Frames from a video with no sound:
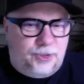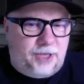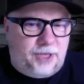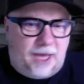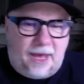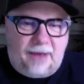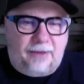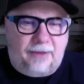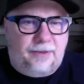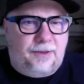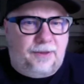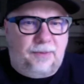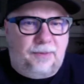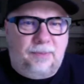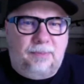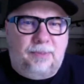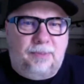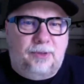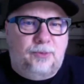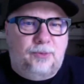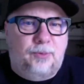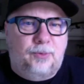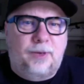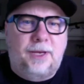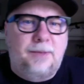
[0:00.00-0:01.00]
chasm
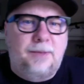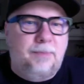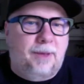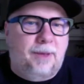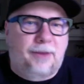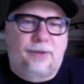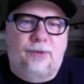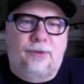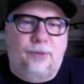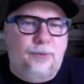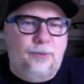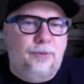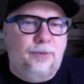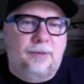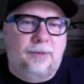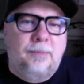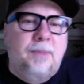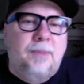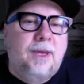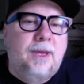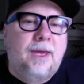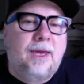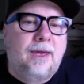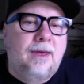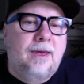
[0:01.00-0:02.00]
between my students and
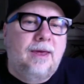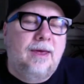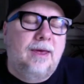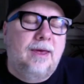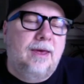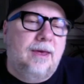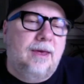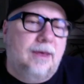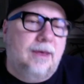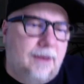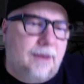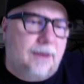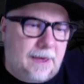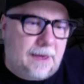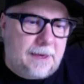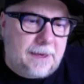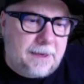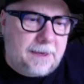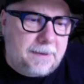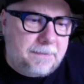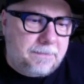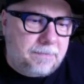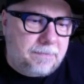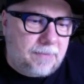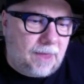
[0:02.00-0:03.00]
me
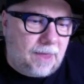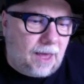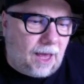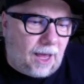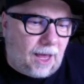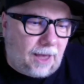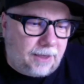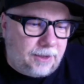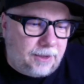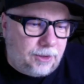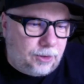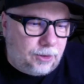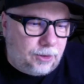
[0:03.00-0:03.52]
um, you know,